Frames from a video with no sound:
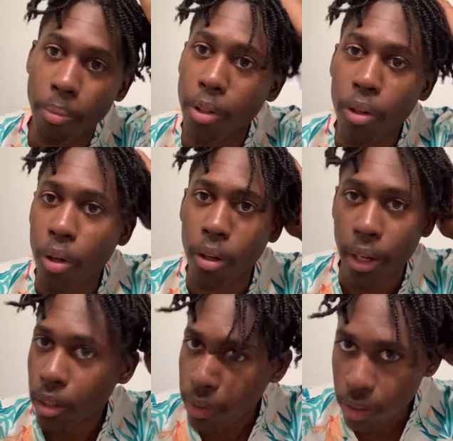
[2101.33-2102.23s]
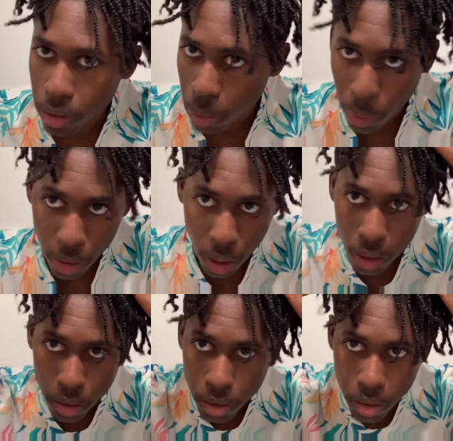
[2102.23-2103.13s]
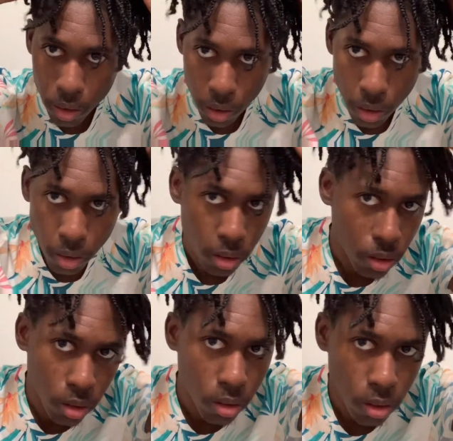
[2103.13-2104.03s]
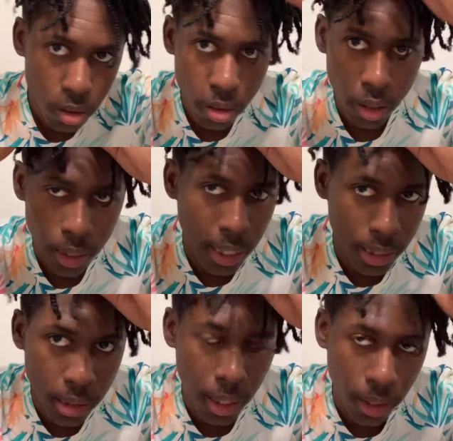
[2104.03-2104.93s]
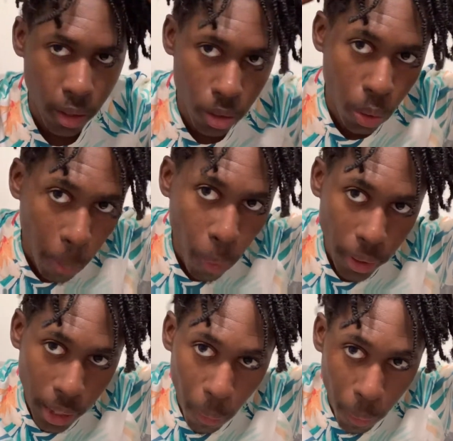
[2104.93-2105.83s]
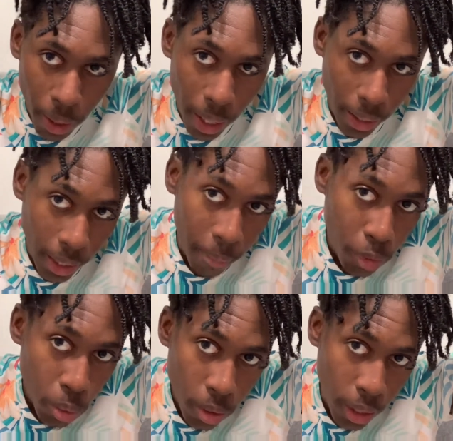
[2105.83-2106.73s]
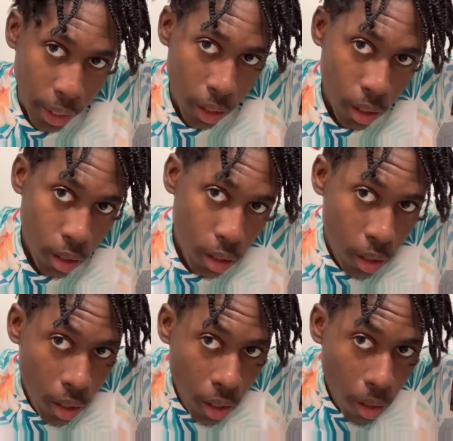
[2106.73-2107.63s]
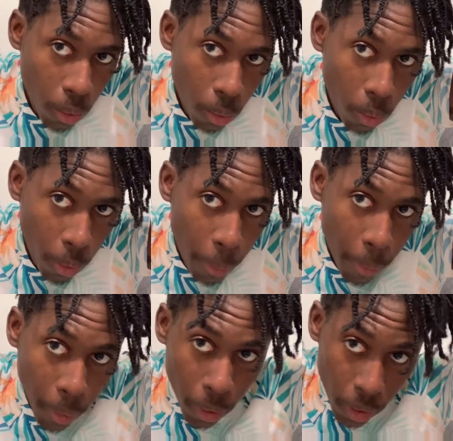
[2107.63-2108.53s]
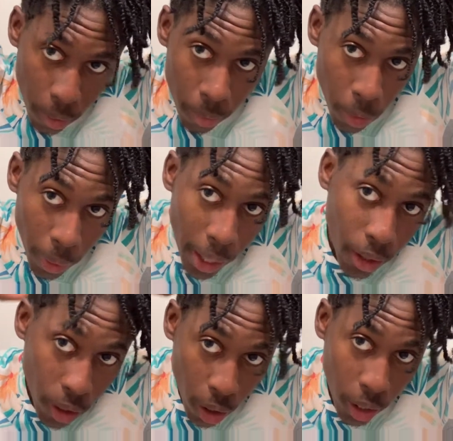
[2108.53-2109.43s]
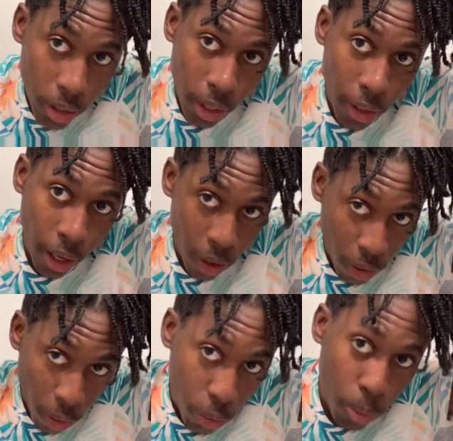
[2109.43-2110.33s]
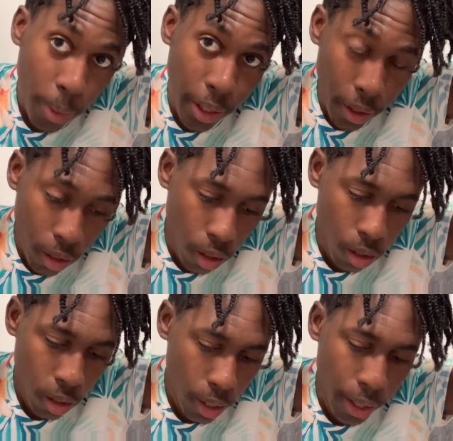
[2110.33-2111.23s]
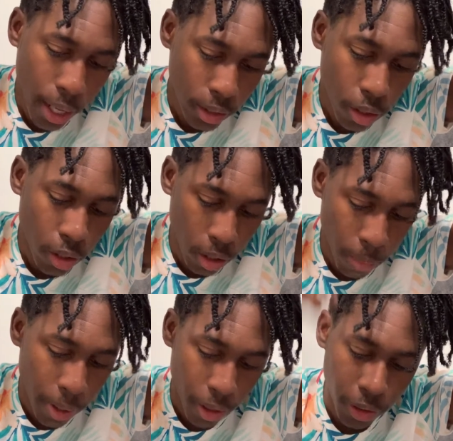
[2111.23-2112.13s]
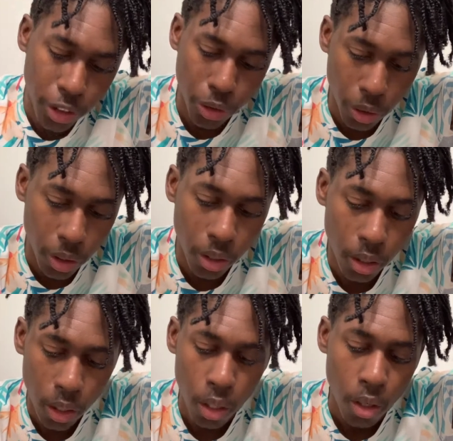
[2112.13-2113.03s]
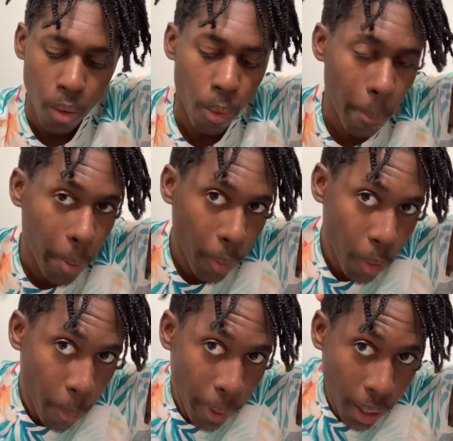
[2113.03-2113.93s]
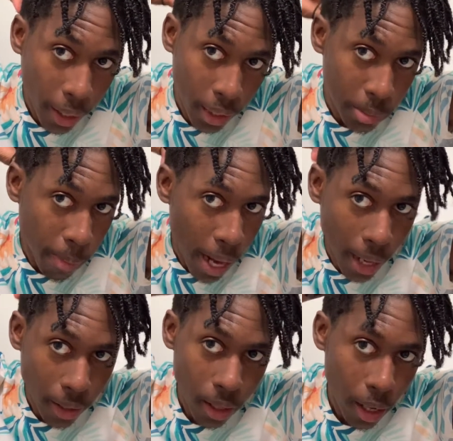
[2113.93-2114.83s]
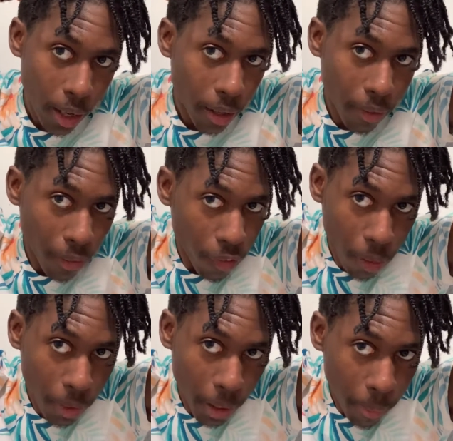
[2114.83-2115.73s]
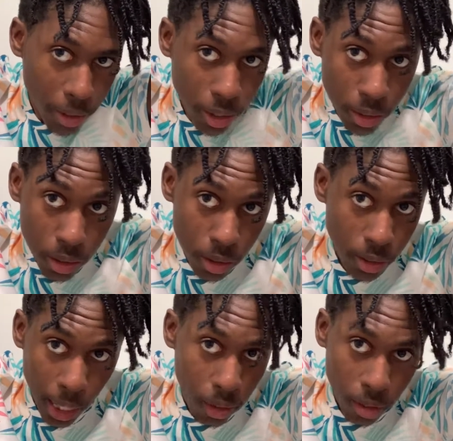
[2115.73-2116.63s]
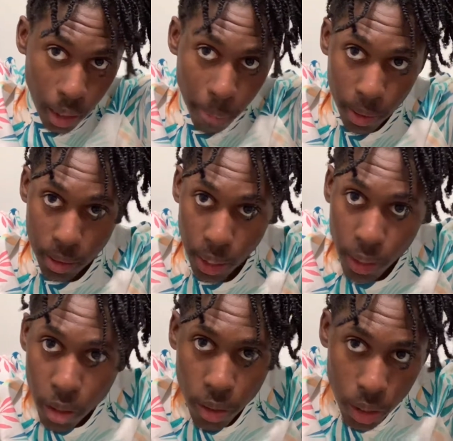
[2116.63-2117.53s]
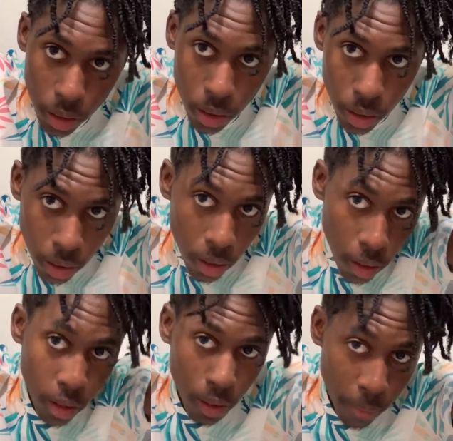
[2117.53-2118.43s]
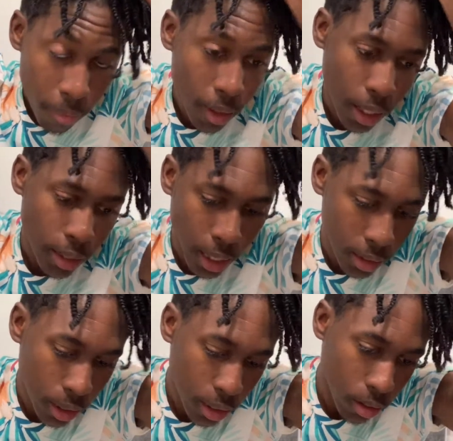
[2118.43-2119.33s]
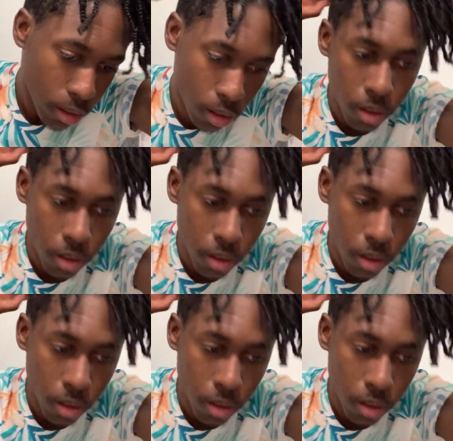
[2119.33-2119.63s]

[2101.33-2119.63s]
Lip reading: you know, ignorance or whatnot. And that's like to a point that where I came to, like, when I learned and I grew my hair and I actually learned my hair is good. When people will be like it's bad, I didn't even fuck with them. I just titled them as ignorant, and that's it.